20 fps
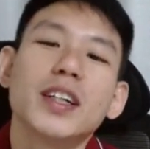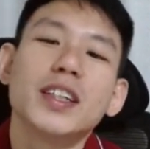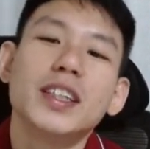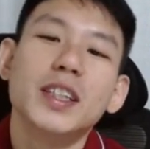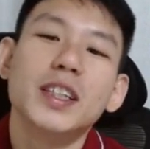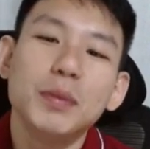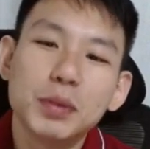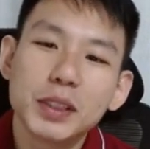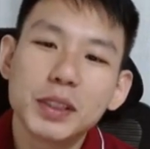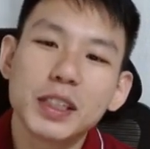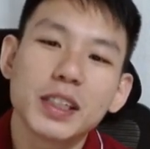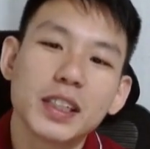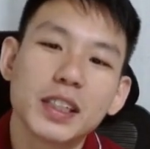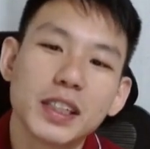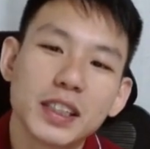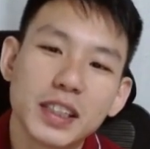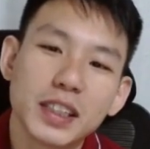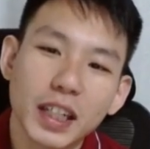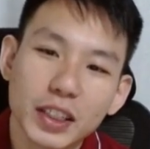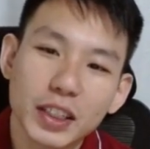DeepSeek
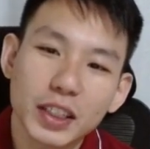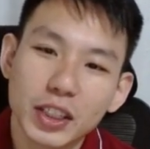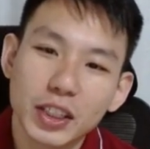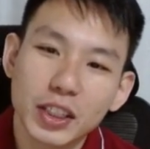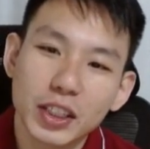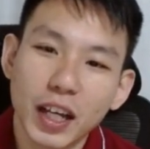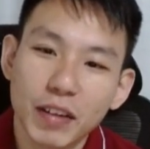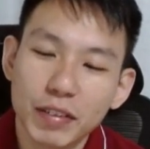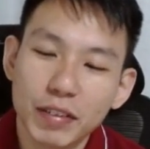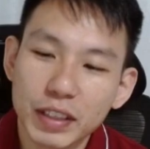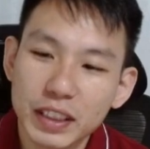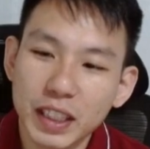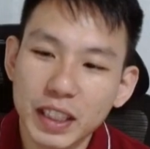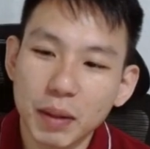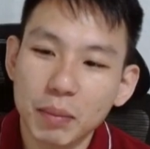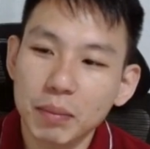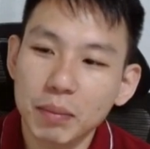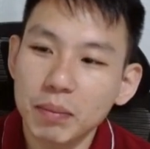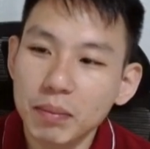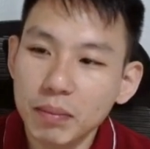is actually having
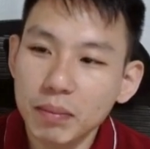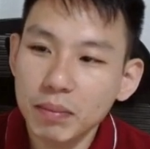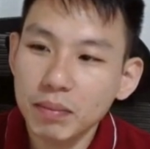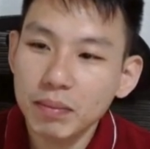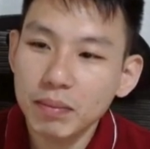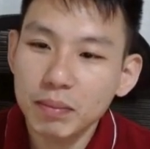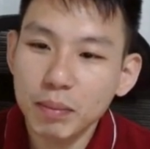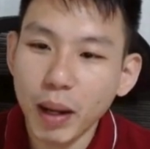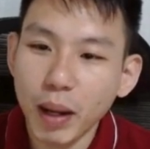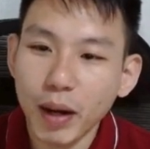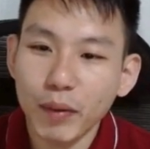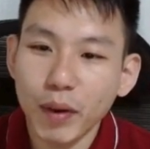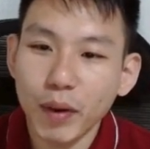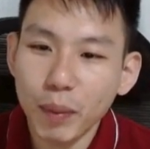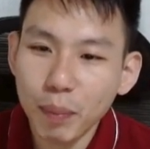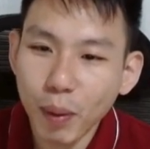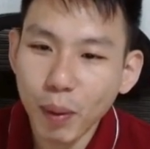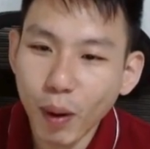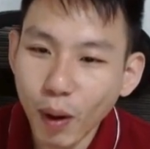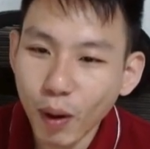some bad
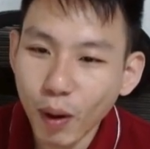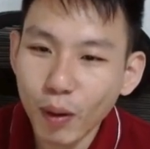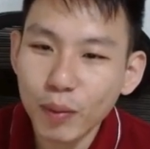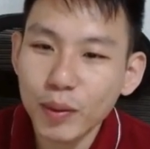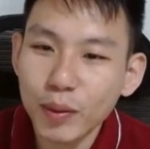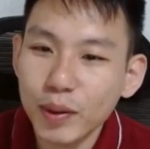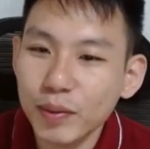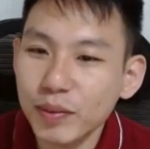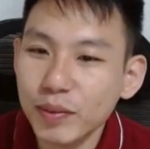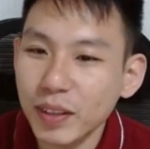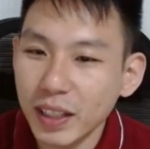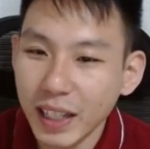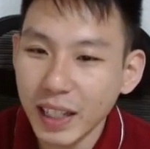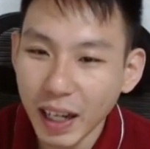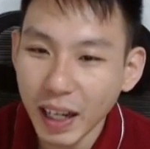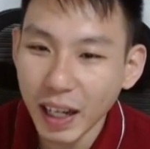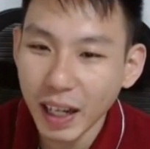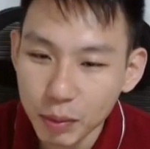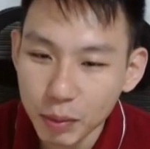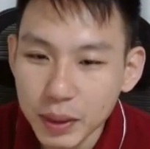rapport with the
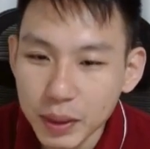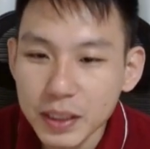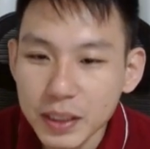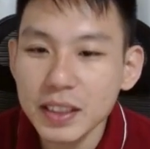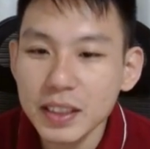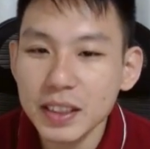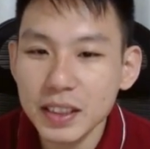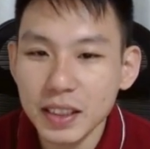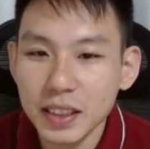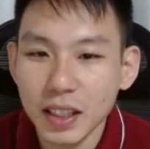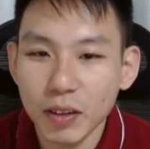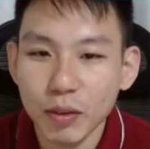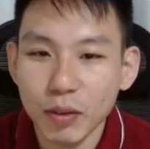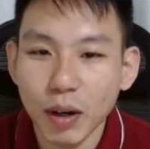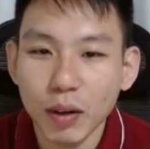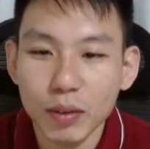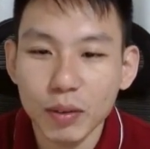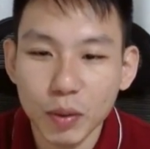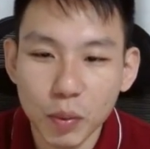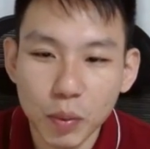governments
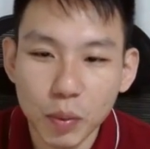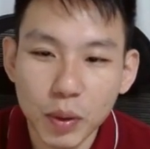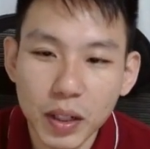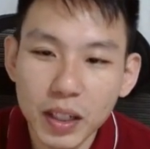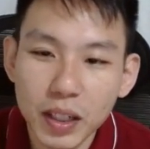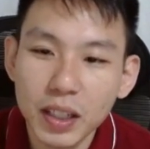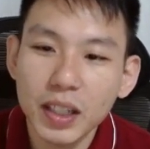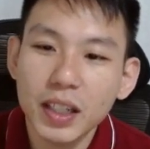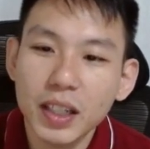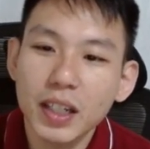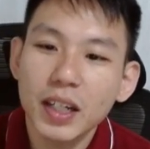around the world,